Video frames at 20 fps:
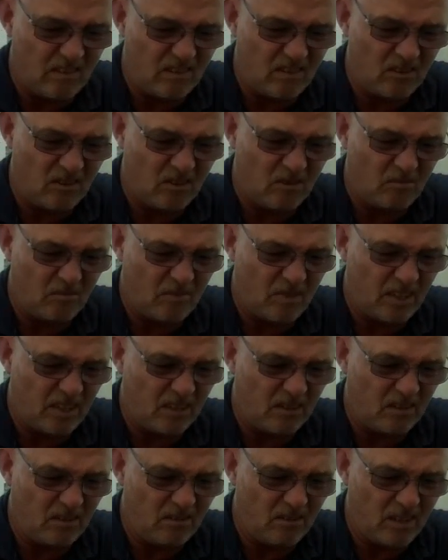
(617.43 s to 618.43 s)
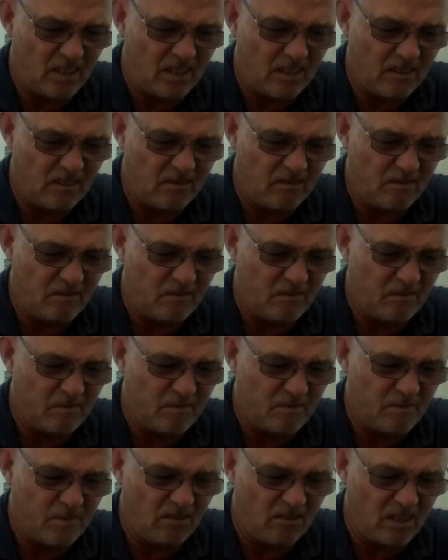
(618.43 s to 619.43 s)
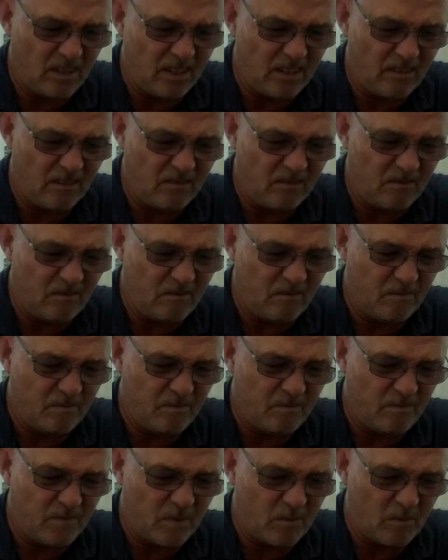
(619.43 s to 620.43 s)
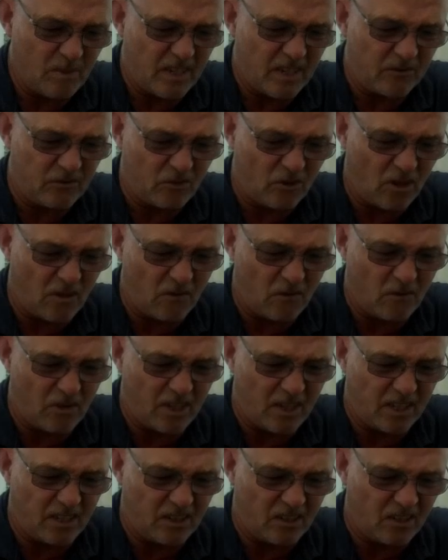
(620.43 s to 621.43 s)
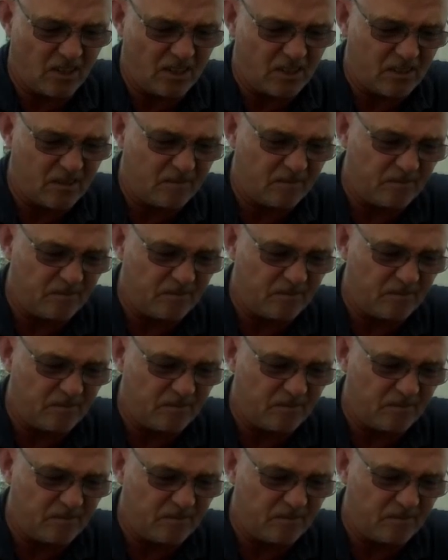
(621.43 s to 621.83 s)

Oh, hang on, look at that. Look at that. We have drive already, guys.